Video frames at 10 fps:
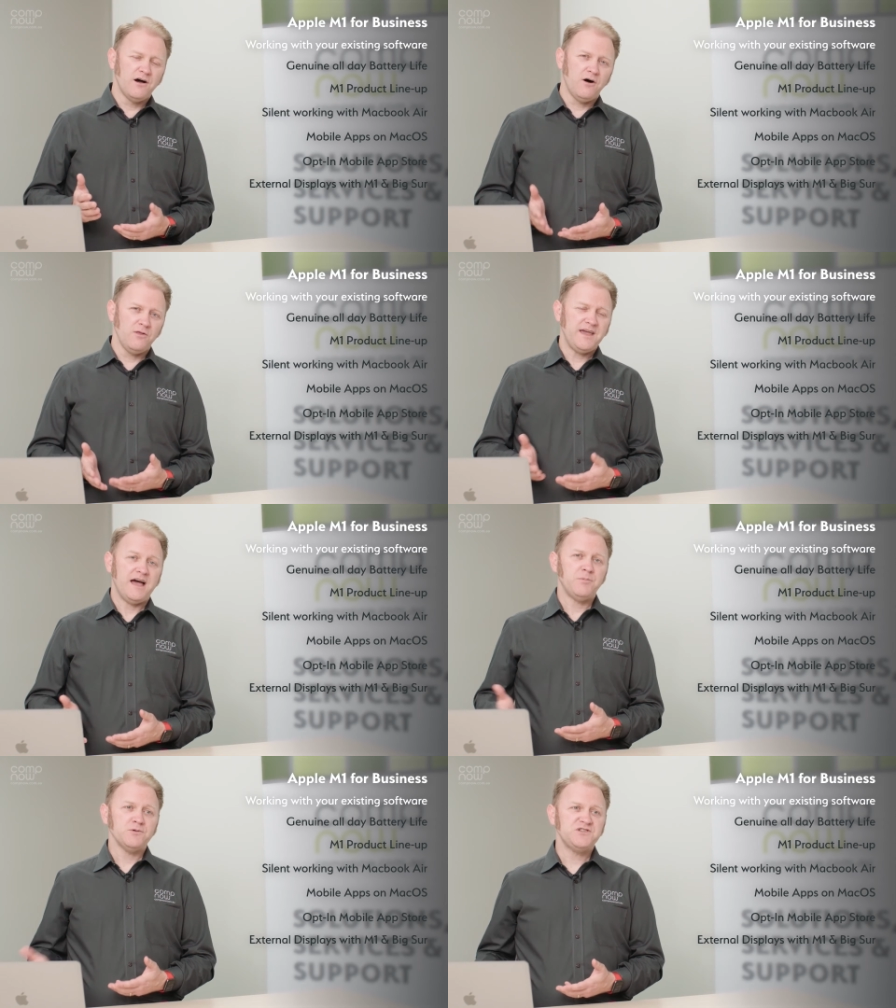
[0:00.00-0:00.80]
on the
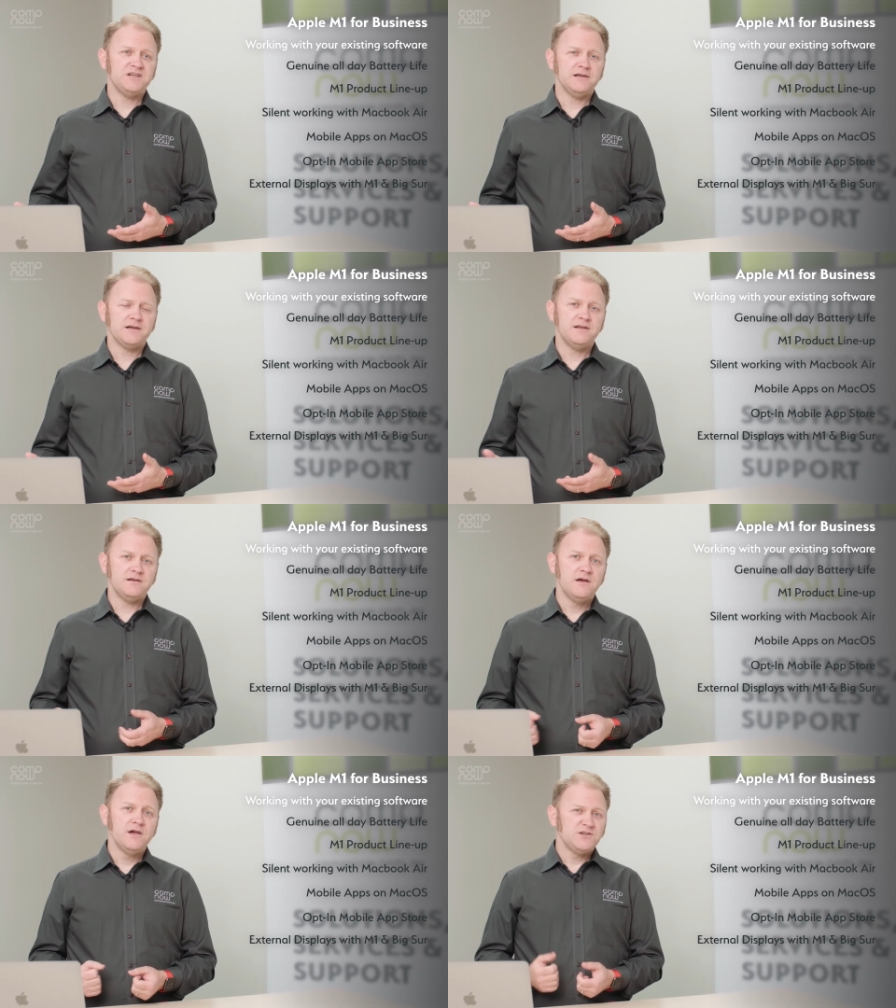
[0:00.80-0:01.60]
Apple
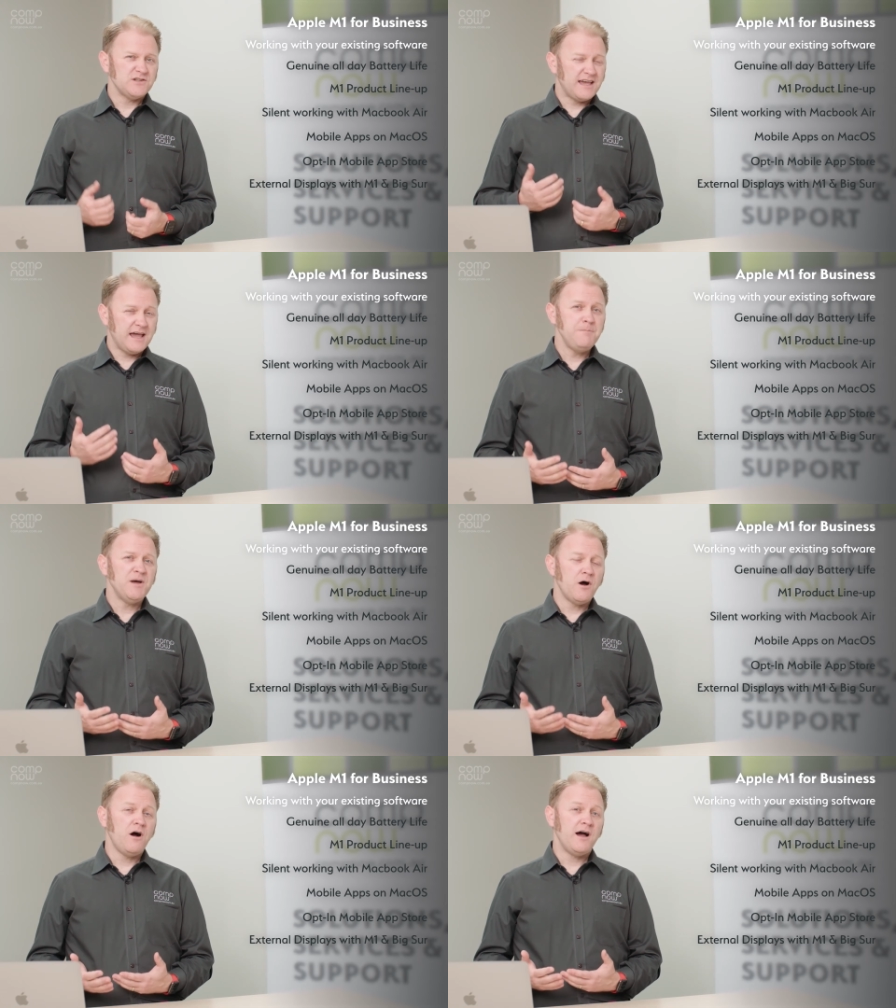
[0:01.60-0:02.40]
silicon. So keep
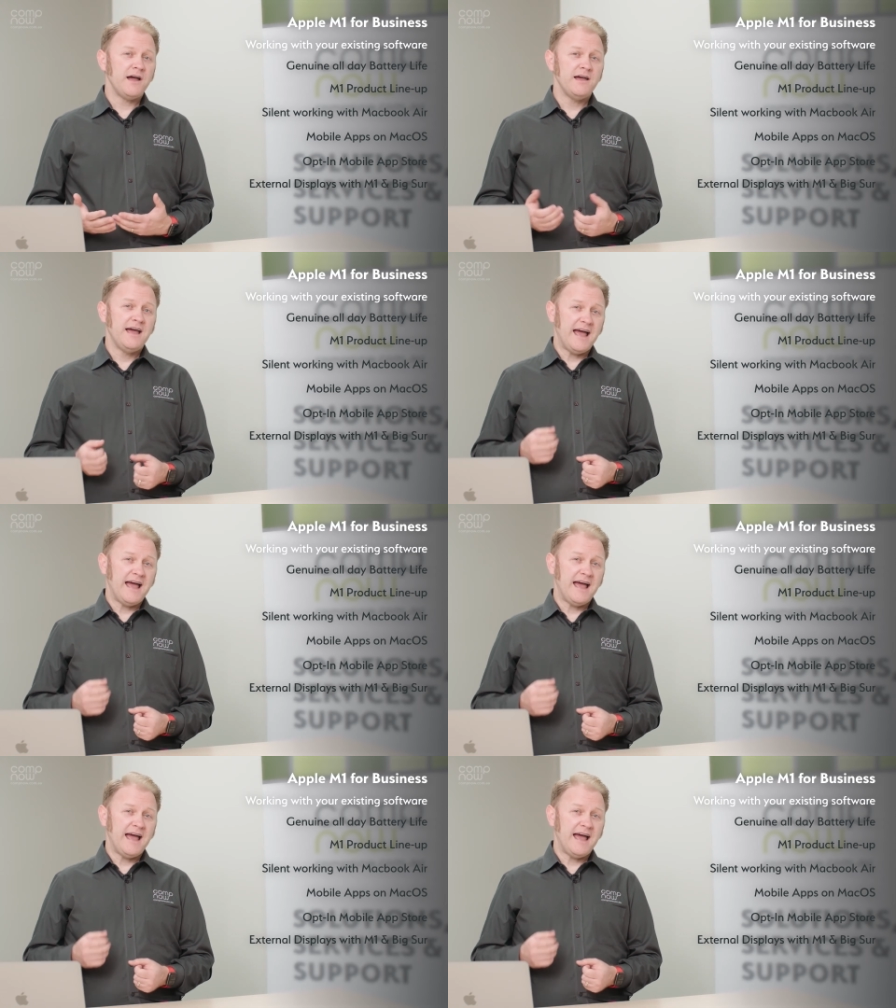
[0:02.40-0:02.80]
an eye